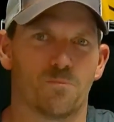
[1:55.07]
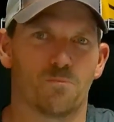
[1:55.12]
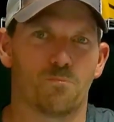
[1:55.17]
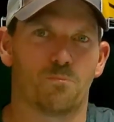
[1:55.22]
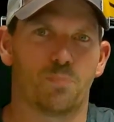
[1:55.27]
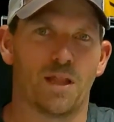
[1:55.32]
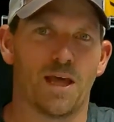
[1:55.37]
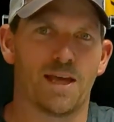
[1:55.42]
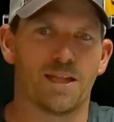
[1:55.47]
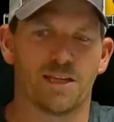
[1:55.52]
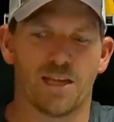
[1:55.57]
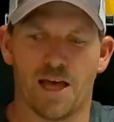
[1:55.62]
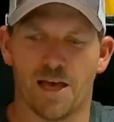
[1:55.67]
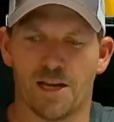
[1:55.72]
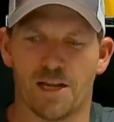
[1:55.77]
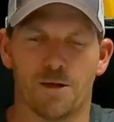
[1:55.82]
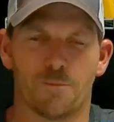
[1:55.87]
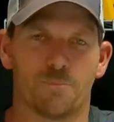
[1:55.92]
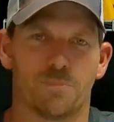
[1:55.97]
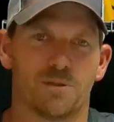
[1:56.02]
plane
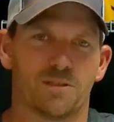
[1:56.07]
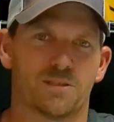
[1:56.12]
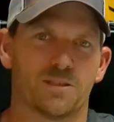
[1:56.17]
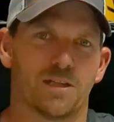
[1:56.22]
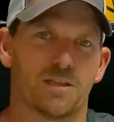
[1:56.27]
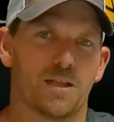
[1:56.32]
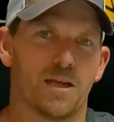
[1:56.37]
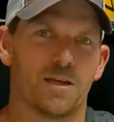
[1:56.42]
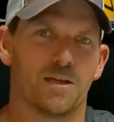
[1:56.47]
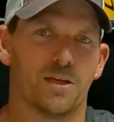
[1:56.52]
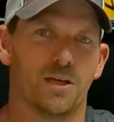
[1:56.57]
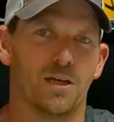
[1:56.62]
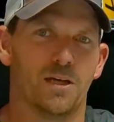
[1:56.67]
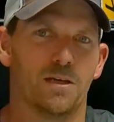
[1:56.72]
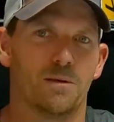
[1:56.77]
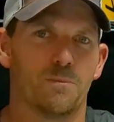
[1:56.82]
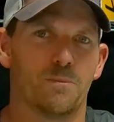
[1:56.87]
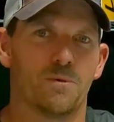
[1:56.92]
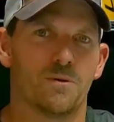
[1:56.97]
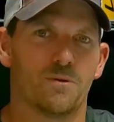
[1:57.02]
lineup is that they
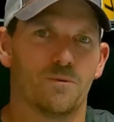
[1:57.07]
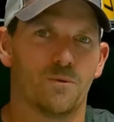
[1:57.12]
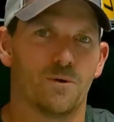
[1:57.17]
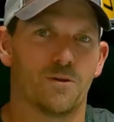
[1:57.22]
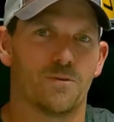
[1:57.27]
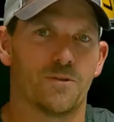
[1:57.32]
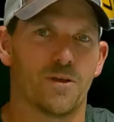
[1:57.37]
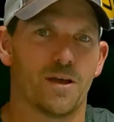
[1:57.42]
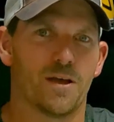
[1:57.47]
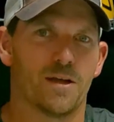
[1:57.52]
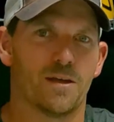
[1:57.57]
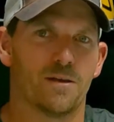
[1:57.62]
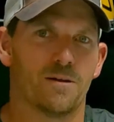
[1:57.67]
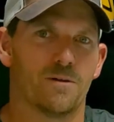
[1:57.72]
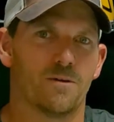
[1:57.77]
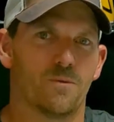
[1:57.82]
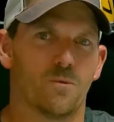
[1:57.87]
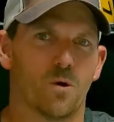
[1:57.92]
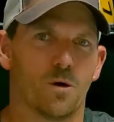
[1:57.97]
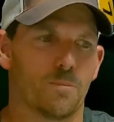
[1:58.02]
come with a
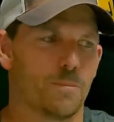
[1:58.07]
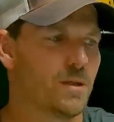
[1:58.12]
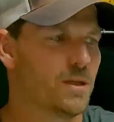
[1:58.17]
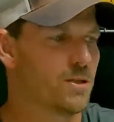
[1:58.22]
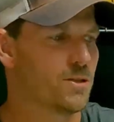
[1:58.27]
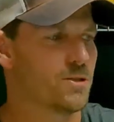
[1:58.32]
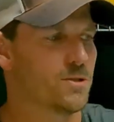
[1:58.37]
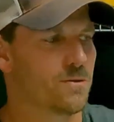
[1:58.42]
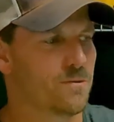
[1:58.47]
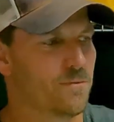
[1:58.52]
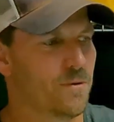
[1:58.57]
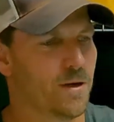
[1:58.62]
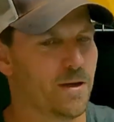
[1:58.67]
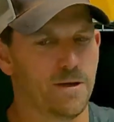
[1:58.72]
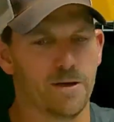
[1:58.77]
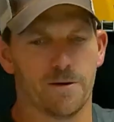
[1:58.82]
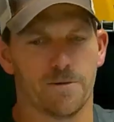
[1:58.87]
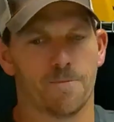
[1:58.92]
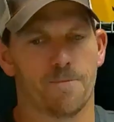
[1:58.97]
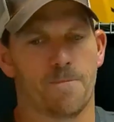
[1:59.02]
workbench right
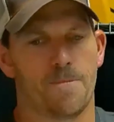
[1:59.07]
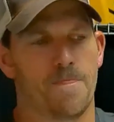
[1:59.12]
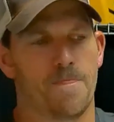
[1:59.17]
here.